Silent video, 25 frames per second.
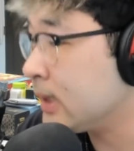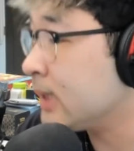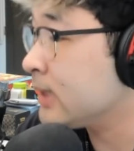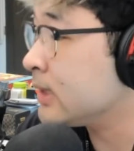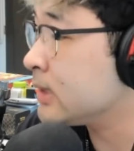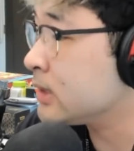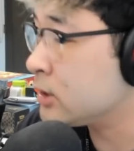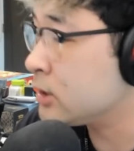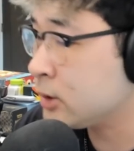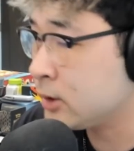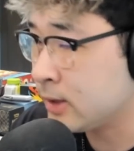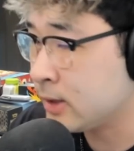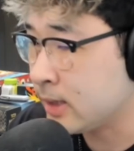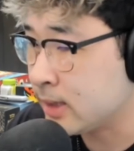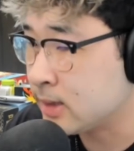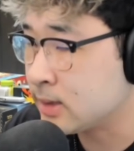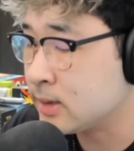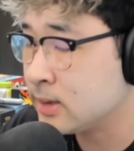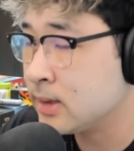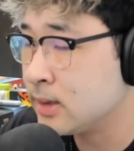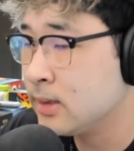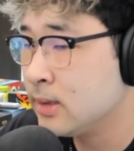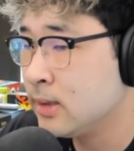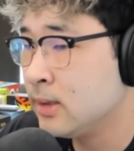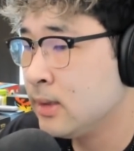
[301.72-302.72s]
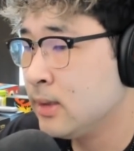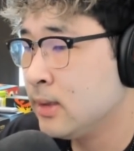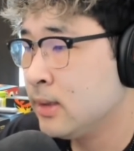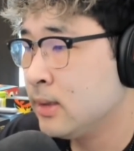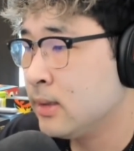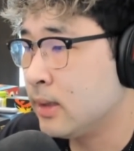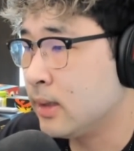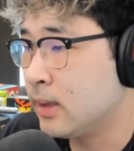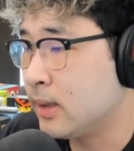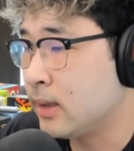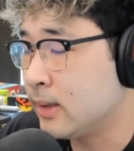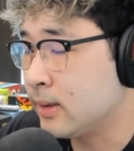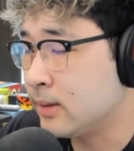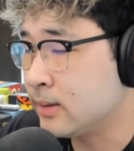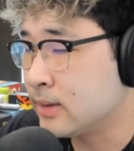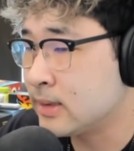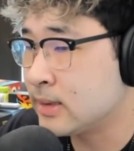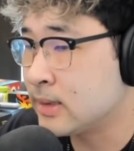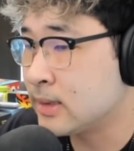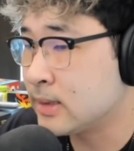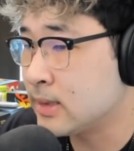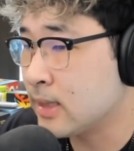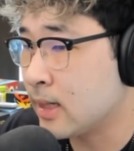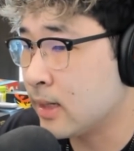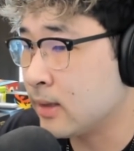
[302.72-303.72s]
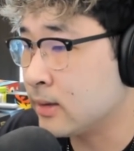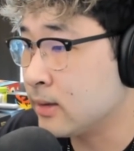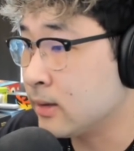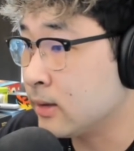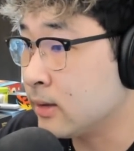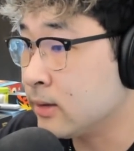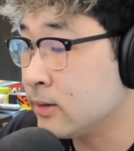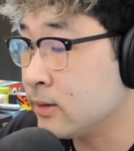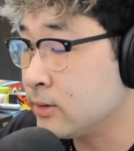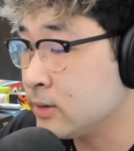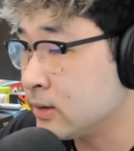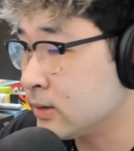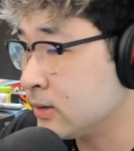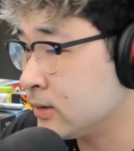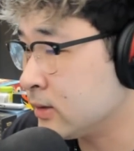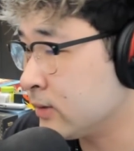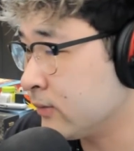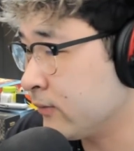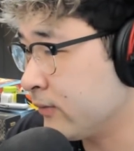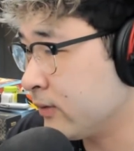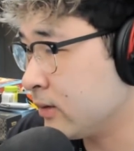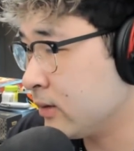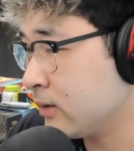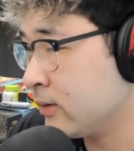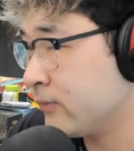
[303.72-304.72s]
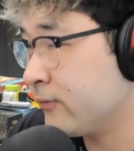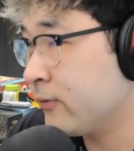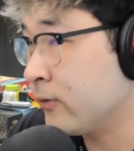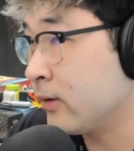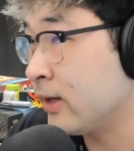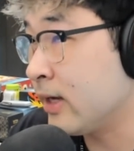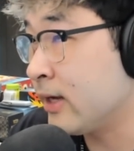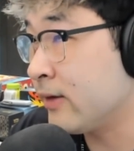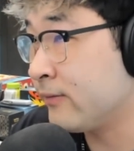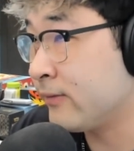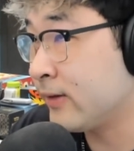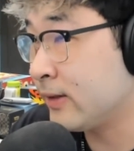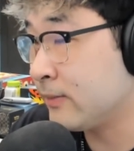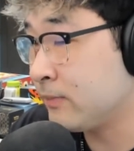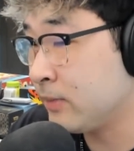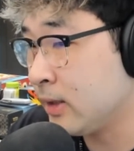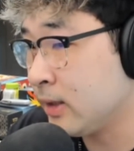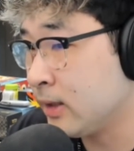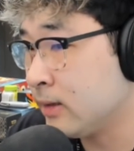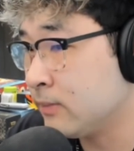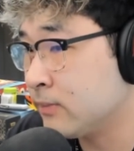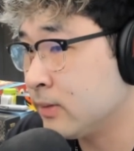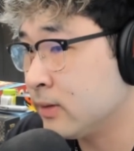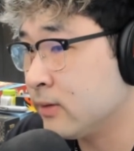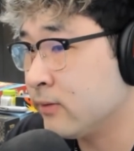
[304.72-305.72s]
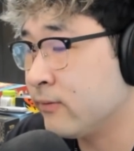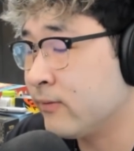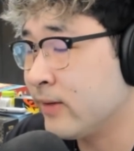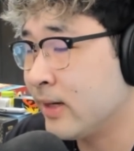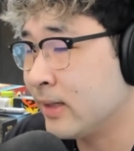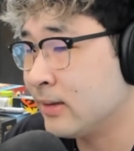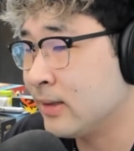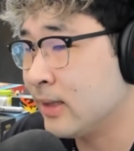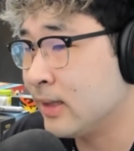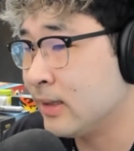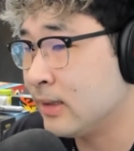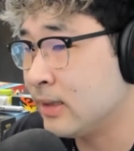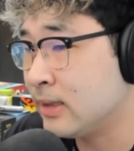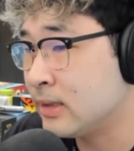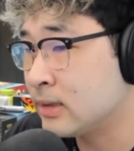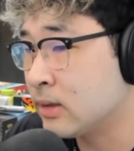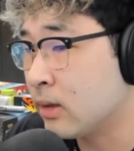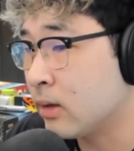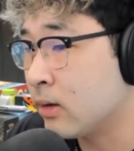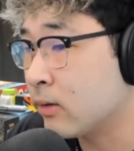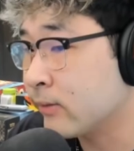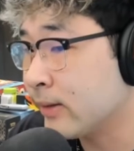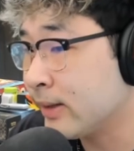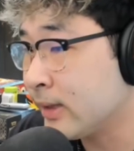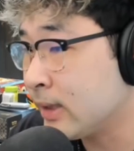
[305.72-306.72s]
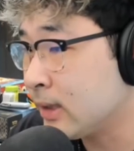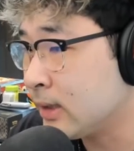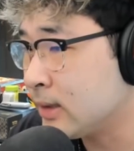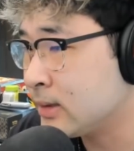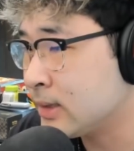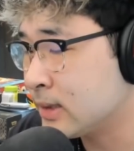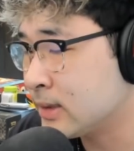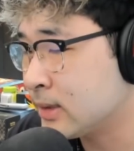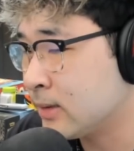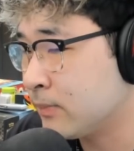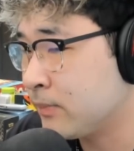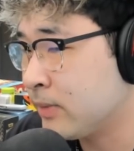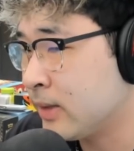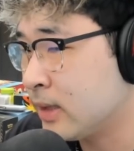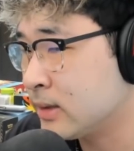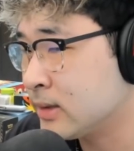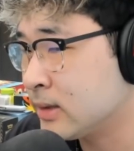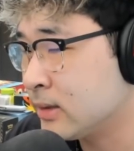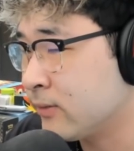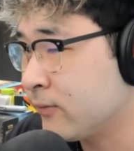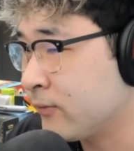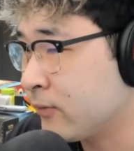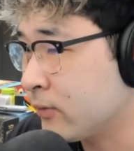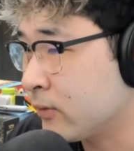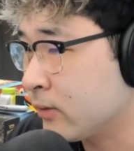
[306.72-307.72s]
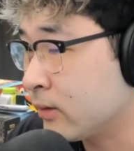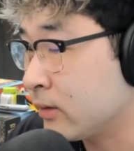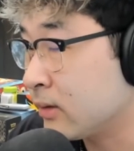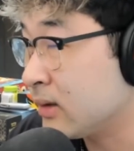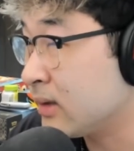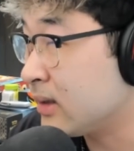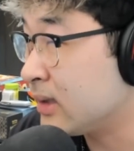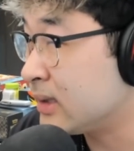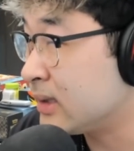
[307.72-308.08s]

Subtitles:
and his chest. This is not conclusive for FIP, but the fact that he has already tested positive for it